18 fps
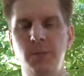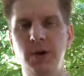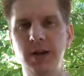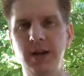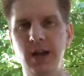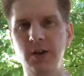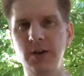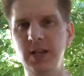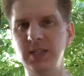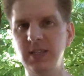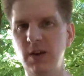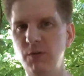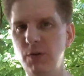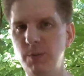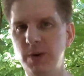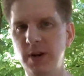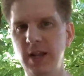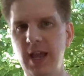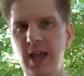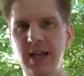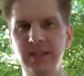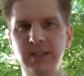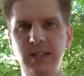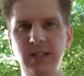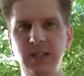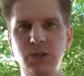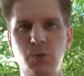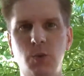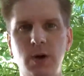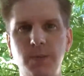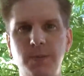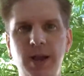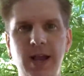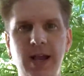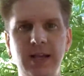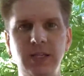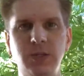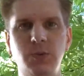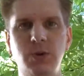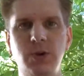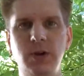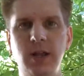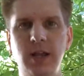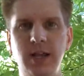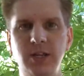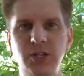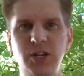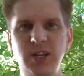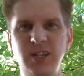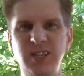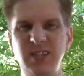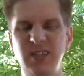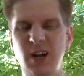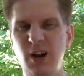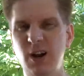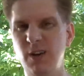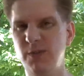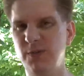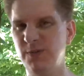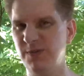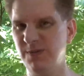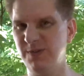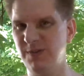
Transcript: But nowadays everybody has at least one password, and chances are,